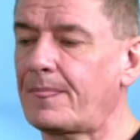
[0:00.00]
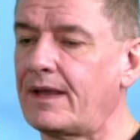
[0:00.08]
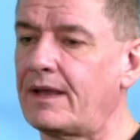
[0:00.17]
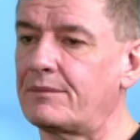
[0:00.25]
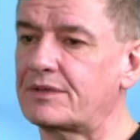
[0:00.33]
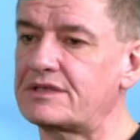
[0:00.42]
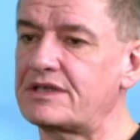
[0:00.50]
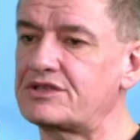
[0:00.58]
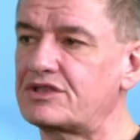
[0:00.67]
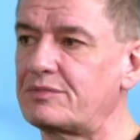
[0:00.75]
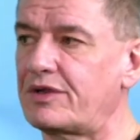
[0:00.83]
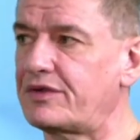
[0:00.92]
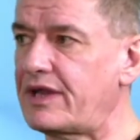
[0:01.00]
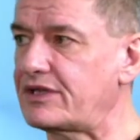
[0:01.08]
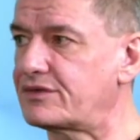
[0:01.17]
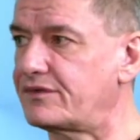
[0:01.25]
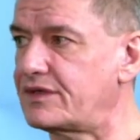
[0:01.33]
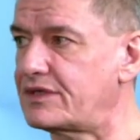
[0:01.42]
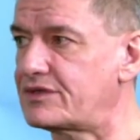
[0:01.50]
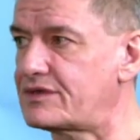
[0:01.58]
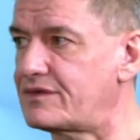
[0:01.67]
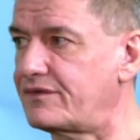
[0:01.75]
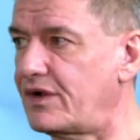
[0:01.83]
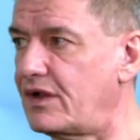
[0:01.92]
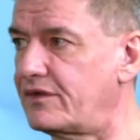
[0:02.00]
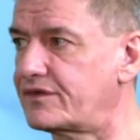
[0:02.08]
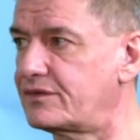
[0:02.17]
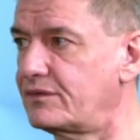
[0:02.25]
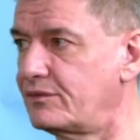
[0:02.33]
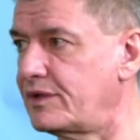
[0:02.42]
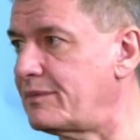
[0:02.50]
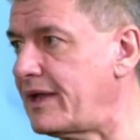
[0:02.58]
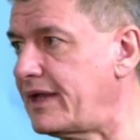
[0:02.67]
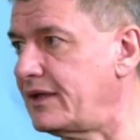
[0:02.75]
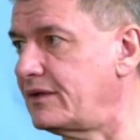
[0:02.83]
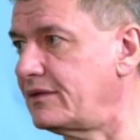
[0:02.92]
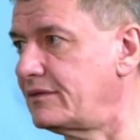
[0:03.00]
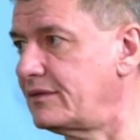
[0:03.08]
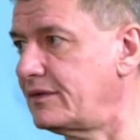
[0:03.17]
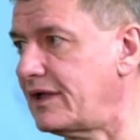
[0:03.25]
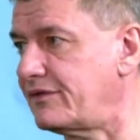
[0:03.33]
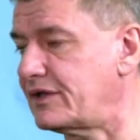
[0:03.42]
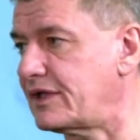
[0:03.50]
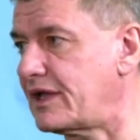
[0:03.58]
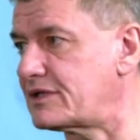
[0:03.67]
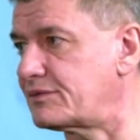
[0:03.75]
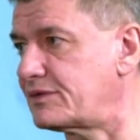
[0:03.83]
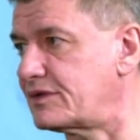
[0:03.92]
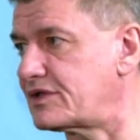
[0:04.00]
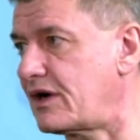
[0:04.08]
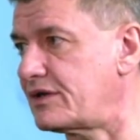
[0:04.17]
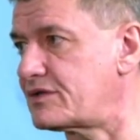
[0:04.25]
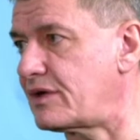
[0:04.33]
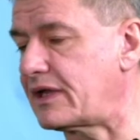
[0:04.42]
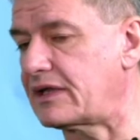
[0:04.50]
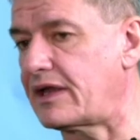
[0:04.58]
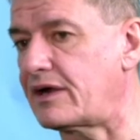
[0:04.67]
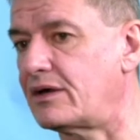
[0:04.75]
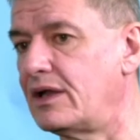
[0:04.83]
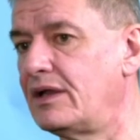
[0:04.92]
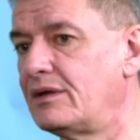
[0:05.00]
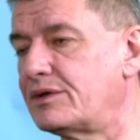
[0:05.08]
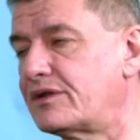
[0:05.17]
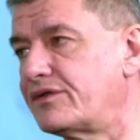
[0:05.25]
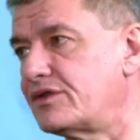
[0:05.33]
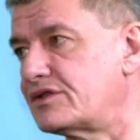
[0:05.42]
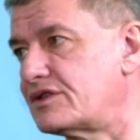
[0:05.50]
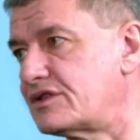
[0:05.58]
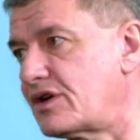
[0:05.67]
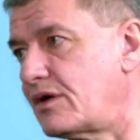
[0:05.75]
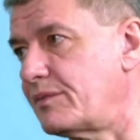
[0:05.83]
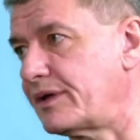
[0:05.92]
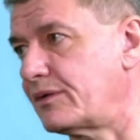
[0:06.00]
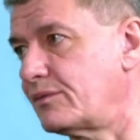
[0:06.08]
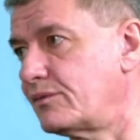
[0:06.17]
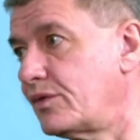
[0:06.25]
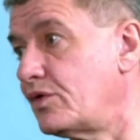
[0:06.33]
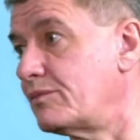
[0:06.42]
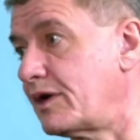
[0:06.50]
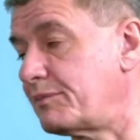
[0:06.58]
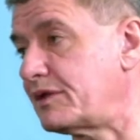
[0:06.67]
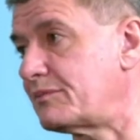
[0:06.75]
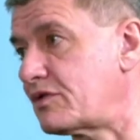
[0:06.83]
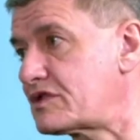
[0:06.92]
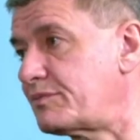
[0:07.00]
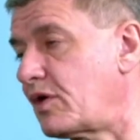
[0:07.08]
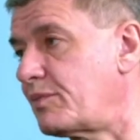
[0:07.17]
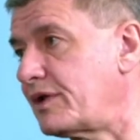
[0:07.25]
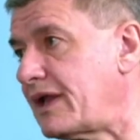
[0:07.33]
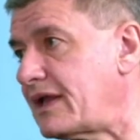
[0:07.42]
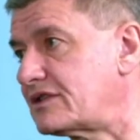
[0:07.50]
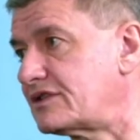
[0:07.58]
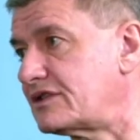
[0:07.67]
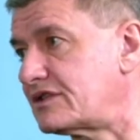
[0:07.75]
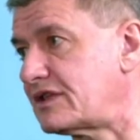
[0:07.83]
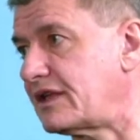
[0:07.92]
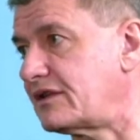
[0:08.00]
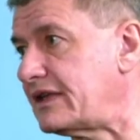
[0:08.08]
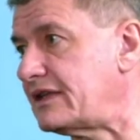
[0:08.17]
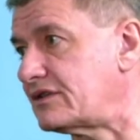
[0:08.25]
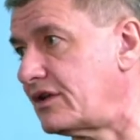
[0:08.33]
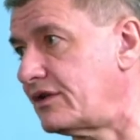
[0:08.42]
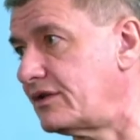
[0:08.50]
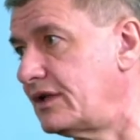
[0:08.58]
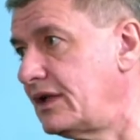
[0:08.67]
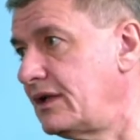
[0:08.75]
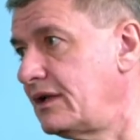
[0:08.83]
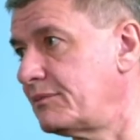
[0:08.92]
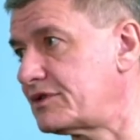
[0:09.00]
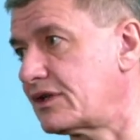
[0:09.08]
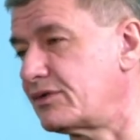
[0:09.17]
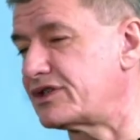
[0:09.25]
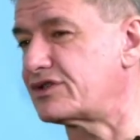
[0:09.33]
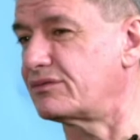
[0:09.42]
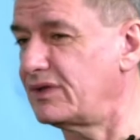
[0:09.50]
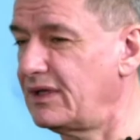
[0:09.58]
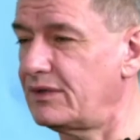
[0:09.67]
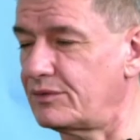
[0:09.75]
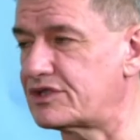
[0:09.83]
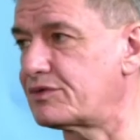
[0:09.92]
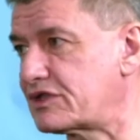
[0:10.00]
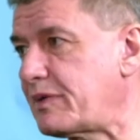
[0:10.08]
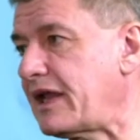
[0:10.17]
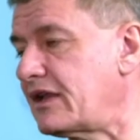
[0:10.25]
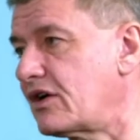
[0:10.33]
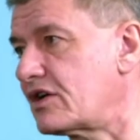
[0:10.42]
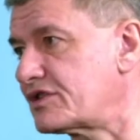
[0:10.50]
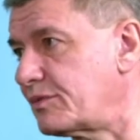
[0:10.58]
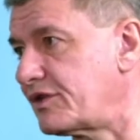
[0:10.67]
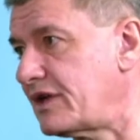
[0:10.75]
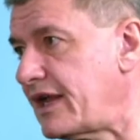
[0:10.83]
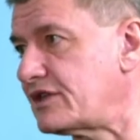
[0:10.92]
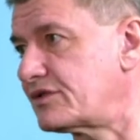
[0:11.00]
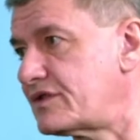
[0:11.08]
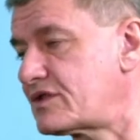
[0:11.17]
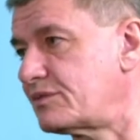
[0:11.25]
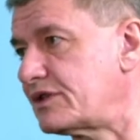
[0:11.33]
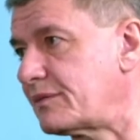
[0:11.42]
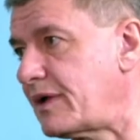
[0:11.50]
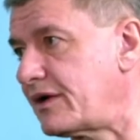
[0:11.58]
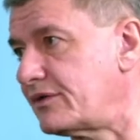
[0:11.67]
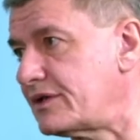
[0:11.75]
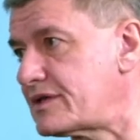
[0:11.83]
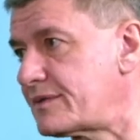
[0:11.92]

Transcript: Contingent upon the nature of the issues involved, we may have an engagement with the Charities Regulator with a view to determining who might be the most appropriate entity to take the lead on a particular issue, which will depend largely on what the nature of the subject matter is.